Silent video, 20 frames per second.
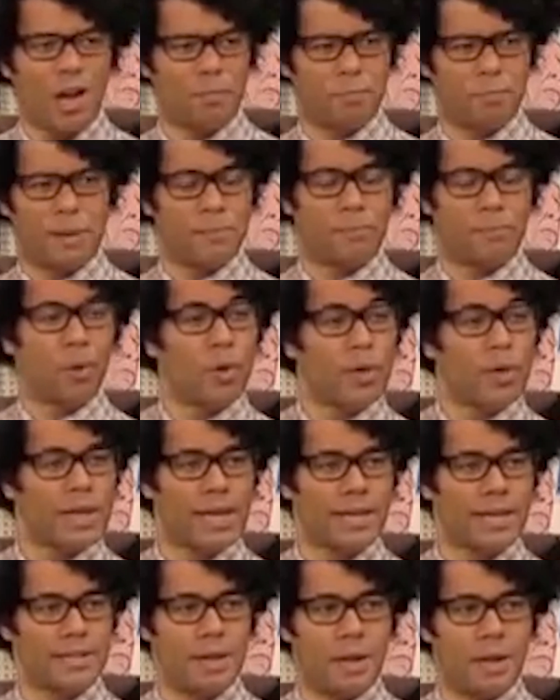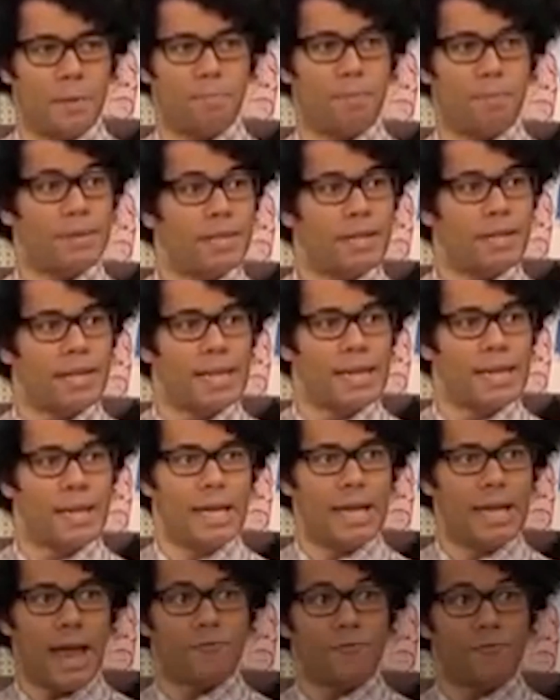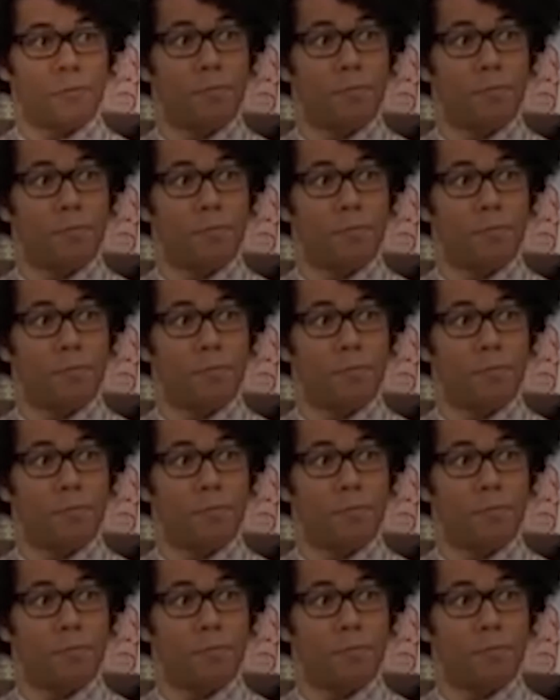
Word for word: I'd be employing it bitterly and